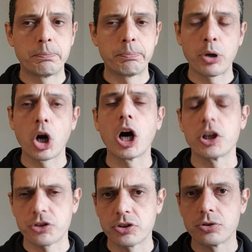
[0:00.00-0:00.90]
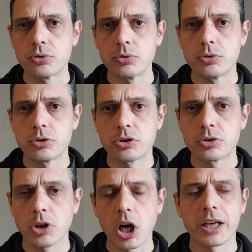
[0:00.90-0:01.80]
post, to
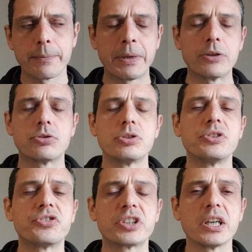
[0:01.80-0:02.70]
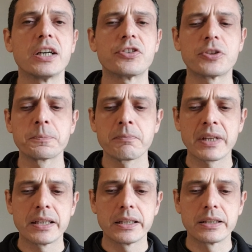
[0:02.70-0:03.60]
talk about, to discuss
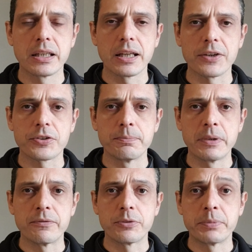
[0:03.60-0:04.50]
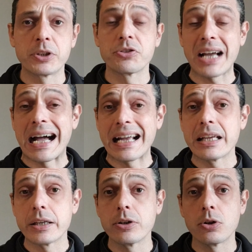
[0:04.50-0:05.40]
in the last months, because I
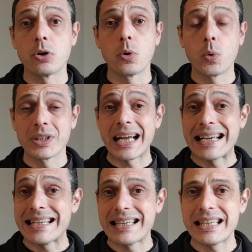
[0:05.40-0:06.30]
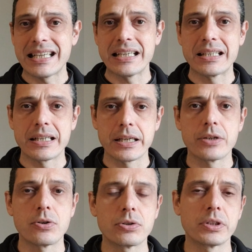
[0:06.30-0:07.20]
know what I need in
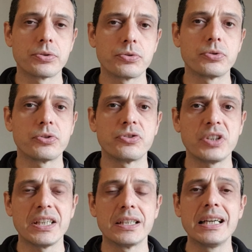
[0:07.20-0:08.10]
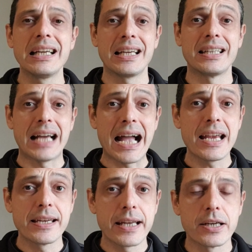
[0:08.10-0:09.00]
order to succeed, and
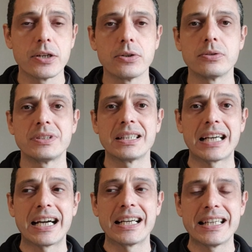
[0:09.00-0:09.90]
I know that I